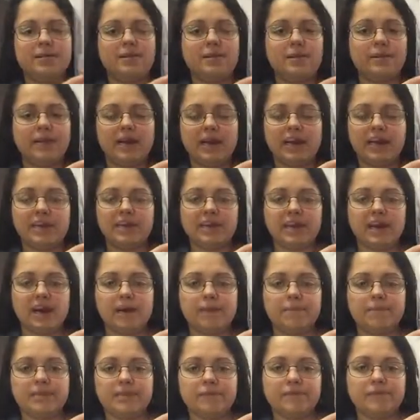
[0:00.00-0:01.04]
The planner
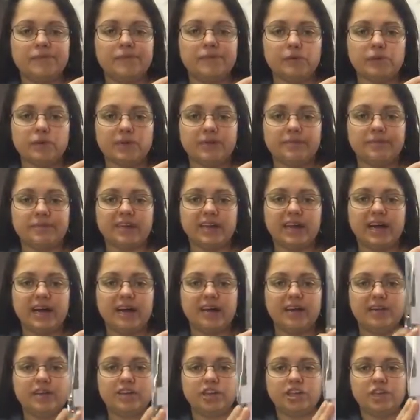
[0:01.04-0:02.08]
comes in 4 different
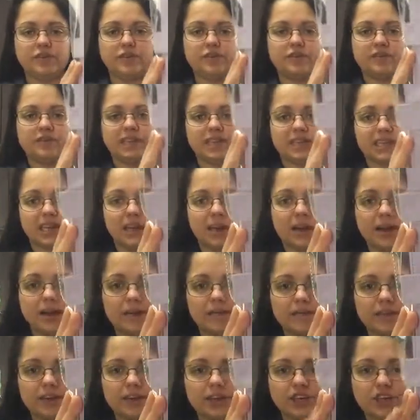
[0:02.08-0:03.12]
colours. You've got this
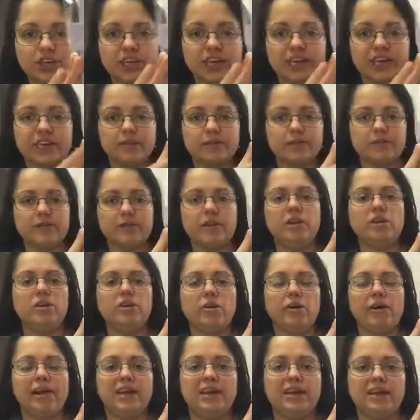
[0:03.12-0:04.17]
lovely shade of a
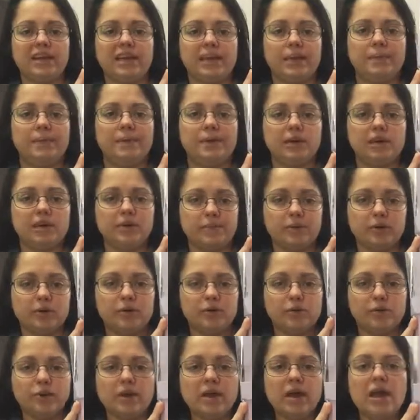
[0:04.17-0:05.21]
lilac-y
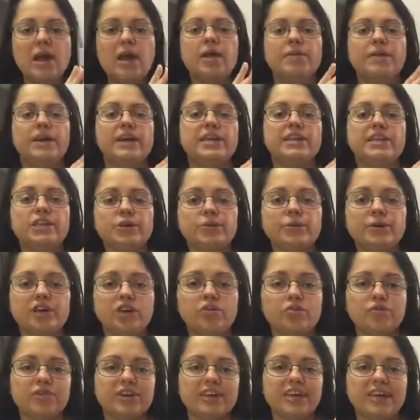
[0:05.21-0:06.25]
purple. They do a
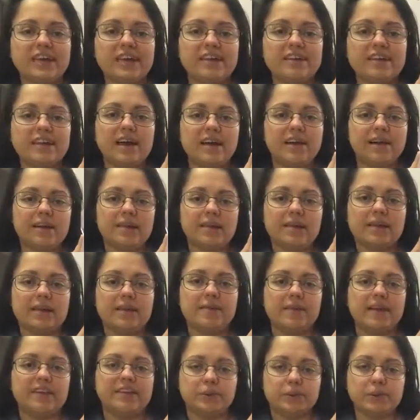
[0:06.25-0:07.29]
green colour,
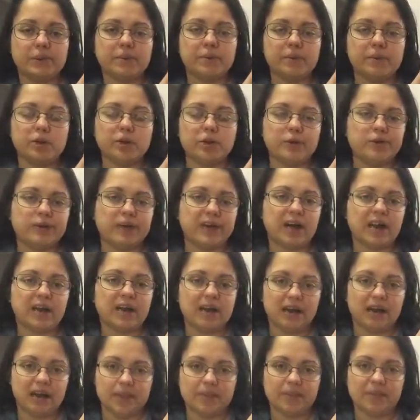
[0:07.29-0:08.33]
they do a blue
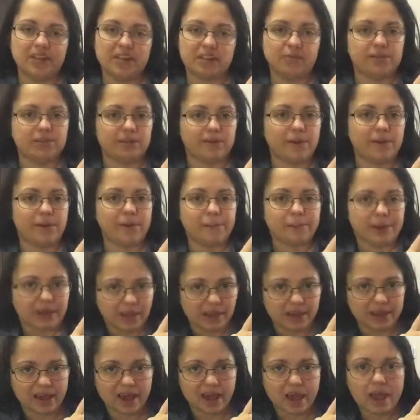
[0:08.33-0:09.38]
colour, and there's also a
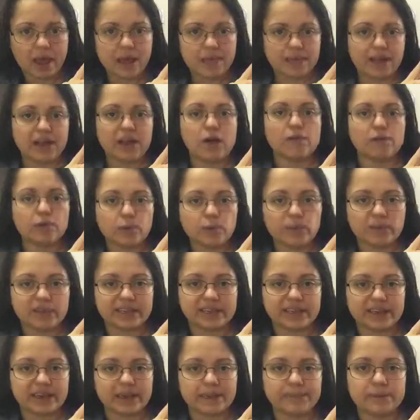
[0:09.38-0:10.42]
pink. They are all the
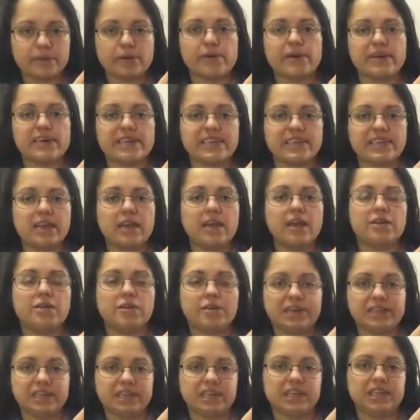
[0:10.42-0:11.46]
same price,
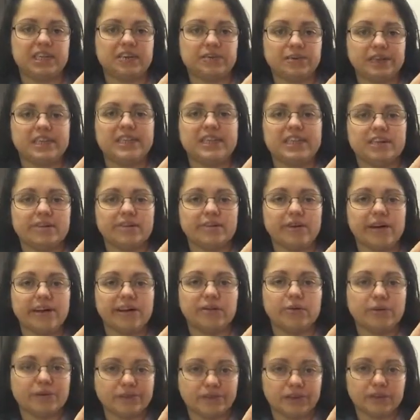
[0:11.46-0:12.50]
£19.99,
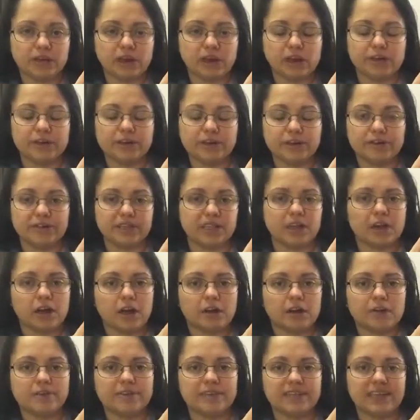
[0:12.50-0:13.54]
or if you use the
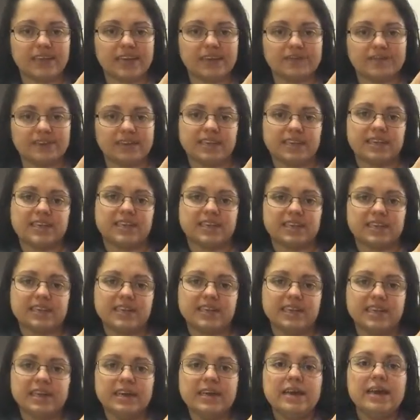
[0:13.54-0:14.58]
code
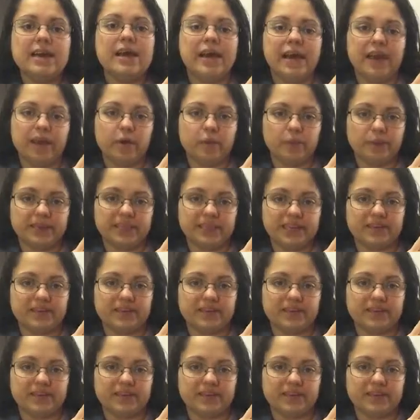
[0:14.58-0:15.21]
SAVE60, it'll be